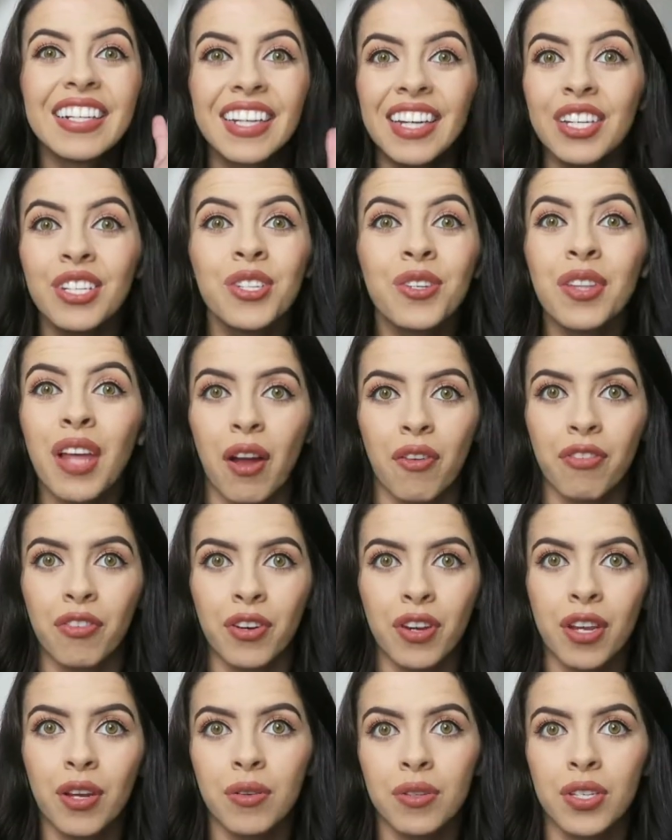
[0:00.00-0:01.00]
can do that for
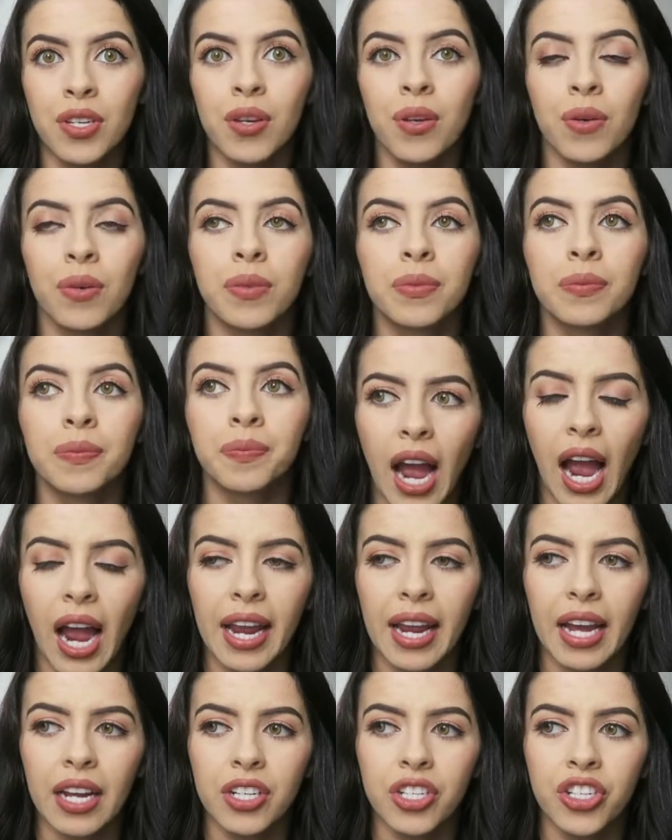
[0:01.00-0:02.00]
you too. I
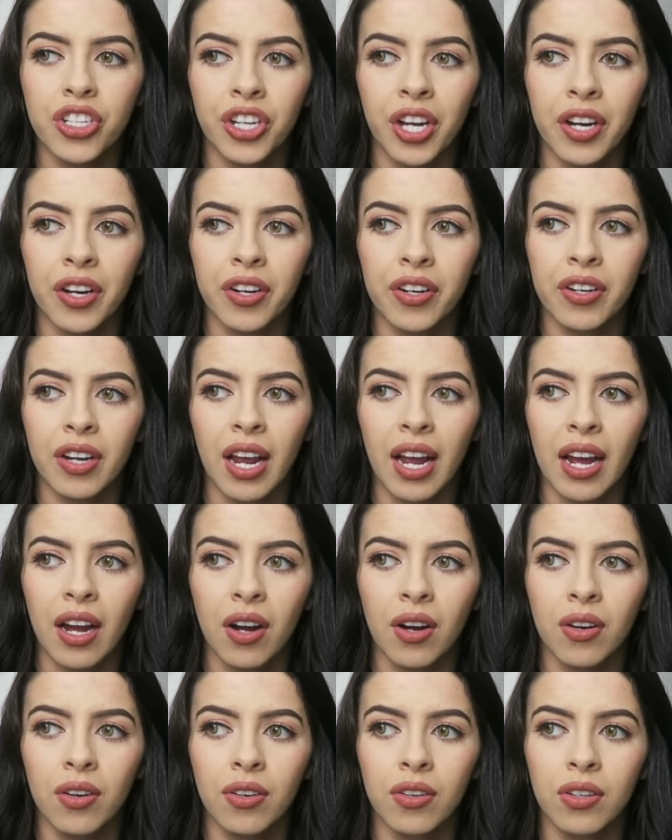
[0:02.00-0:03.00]
had shared
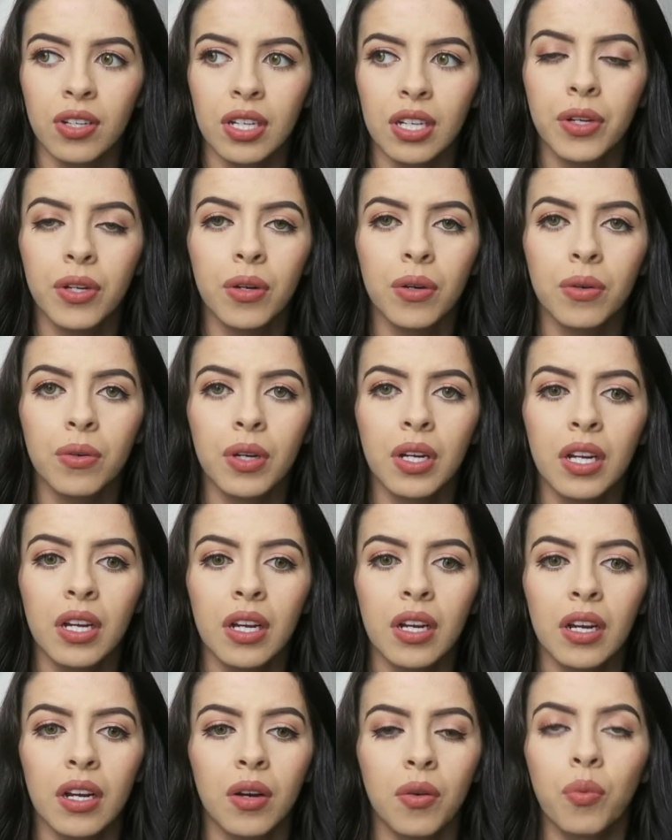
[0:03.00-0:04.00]
how, you know,
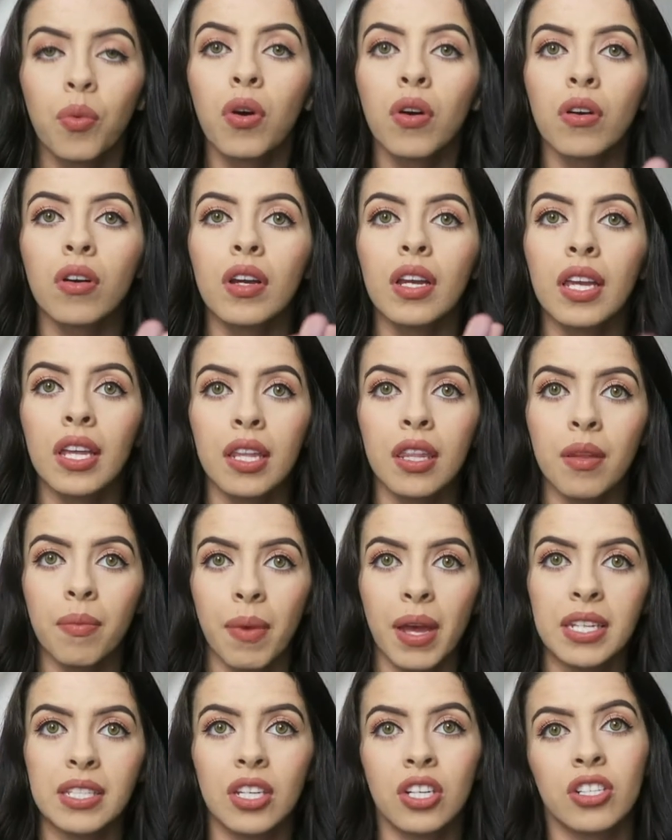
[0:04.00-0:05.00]
well, in the
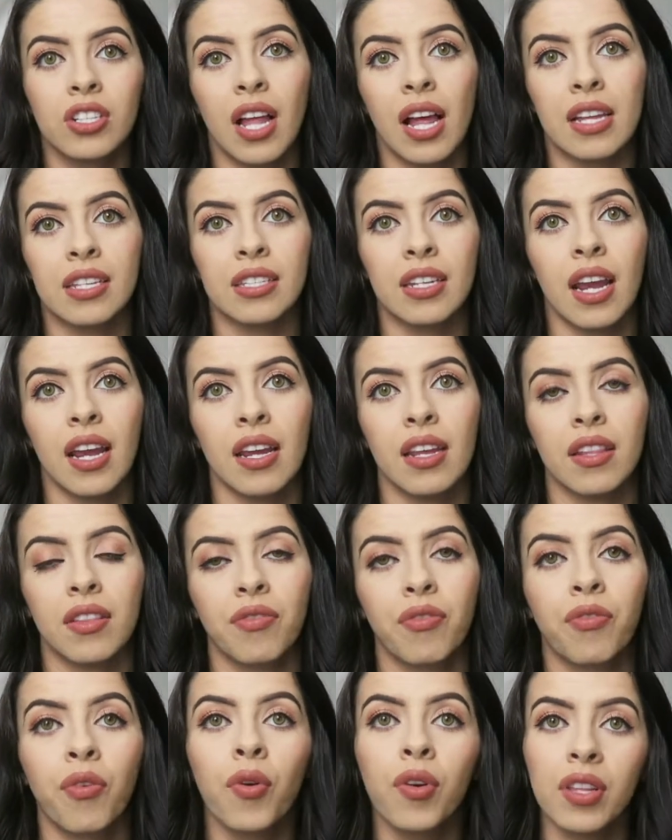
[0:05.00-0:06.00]
message last night
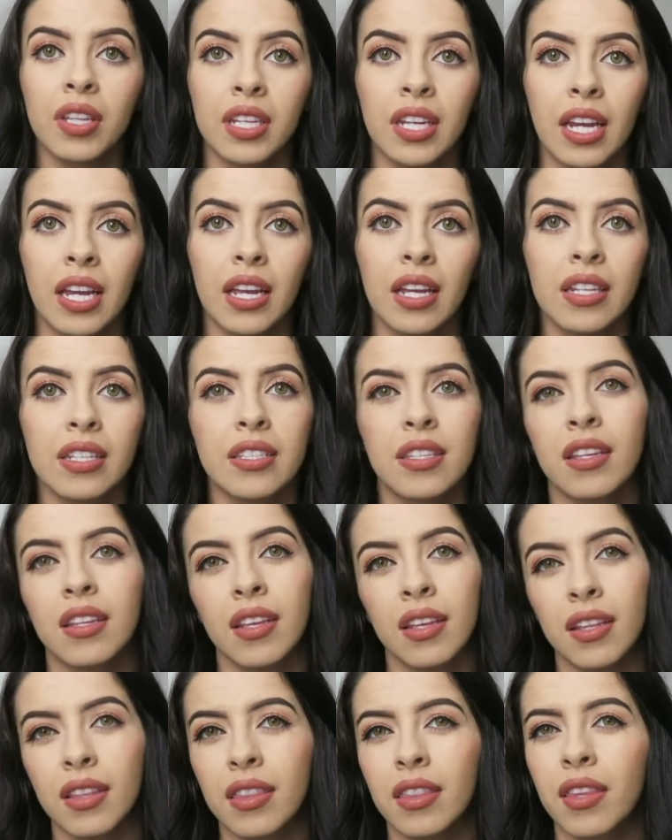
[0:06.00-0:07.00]
for the kids,
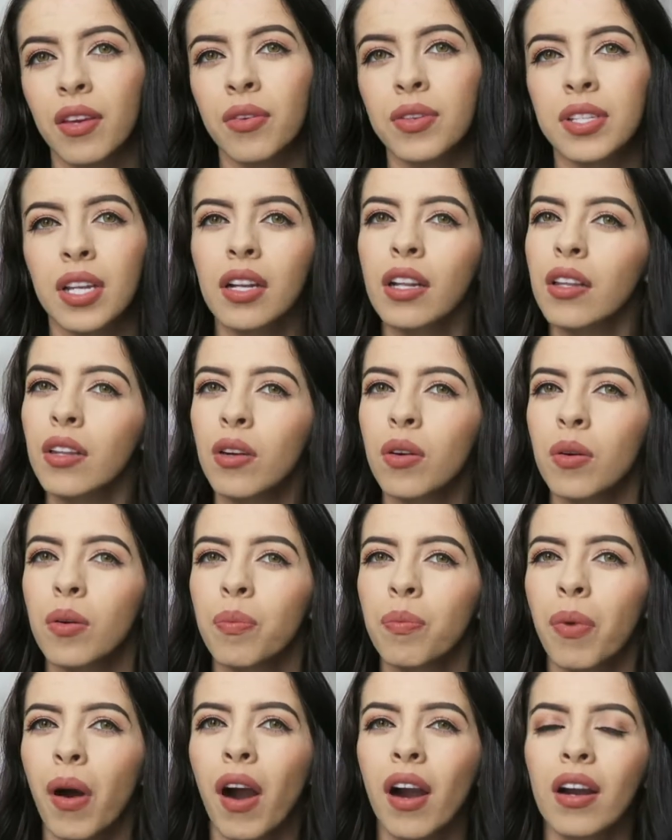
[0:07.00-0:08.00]
there was, like, a little
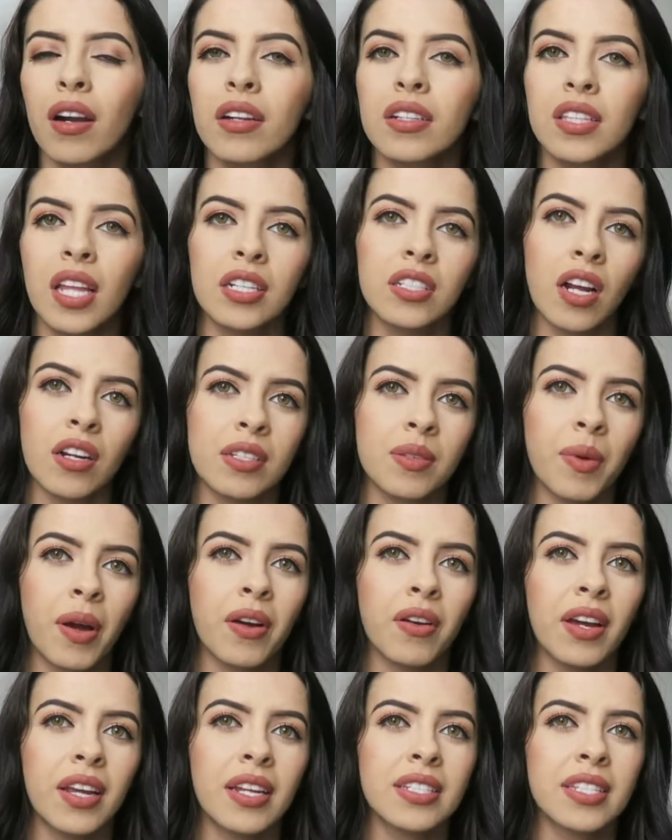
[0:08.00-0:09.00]
part that talked
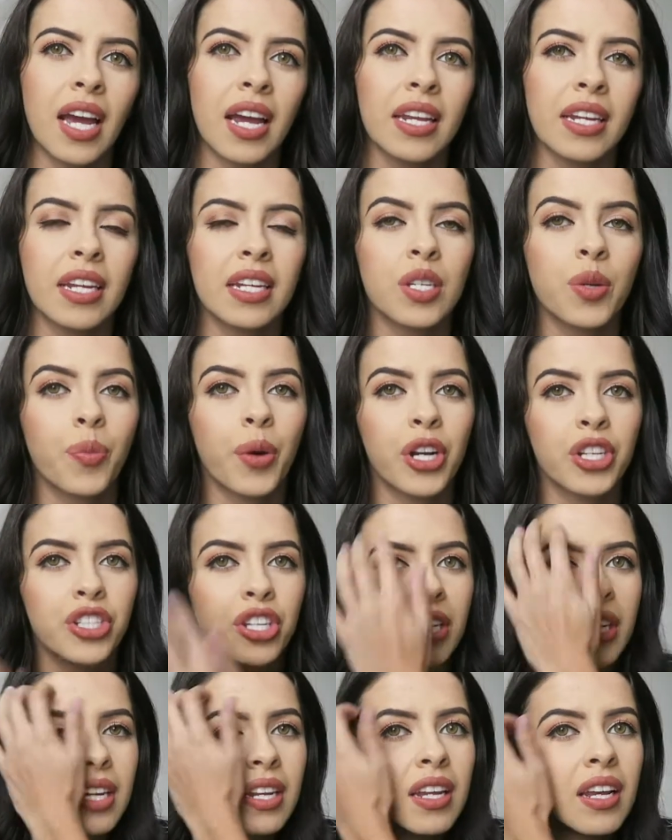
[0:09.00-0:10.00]
about anxiety and
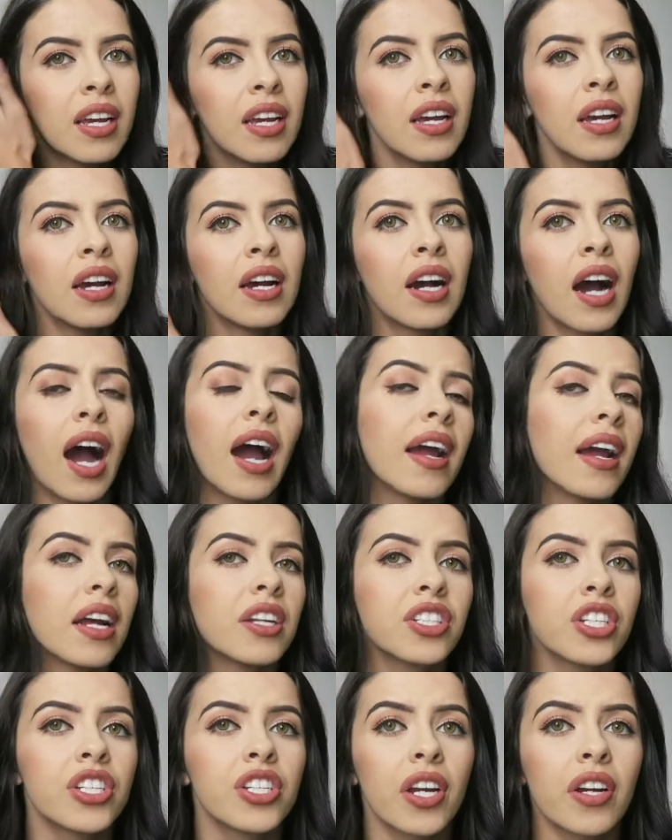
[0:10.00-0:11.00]
depression, and I
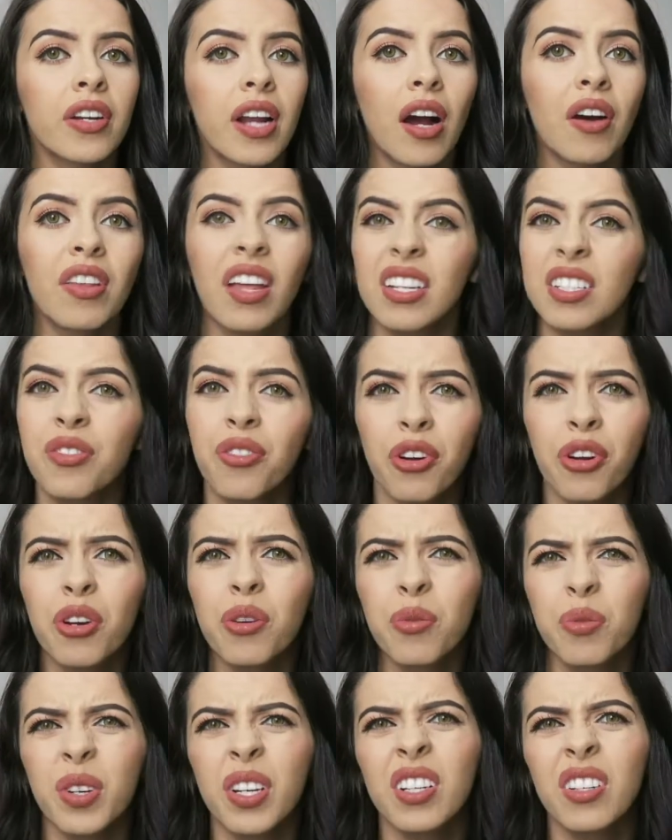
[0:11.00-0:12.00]
had just shared how that's very
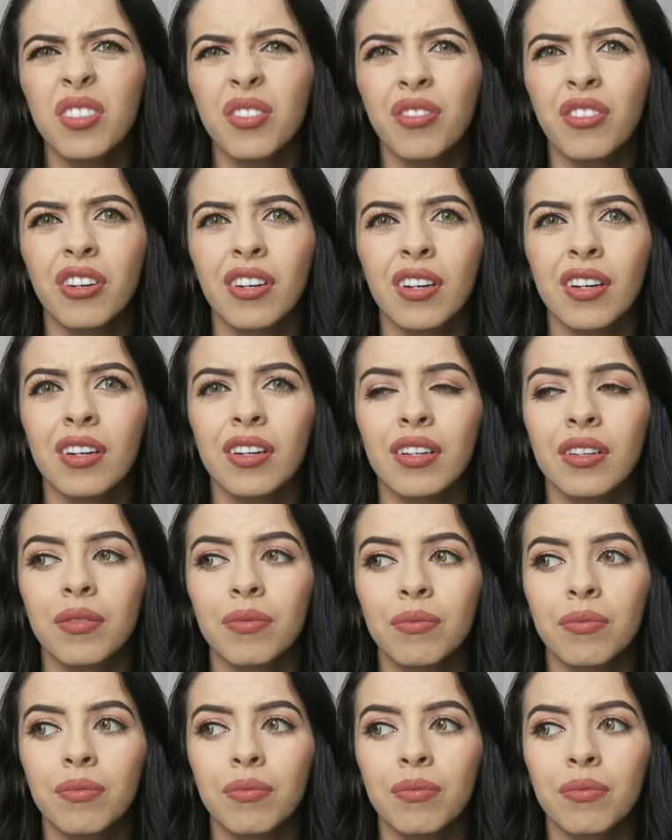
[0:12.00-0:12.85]
real for,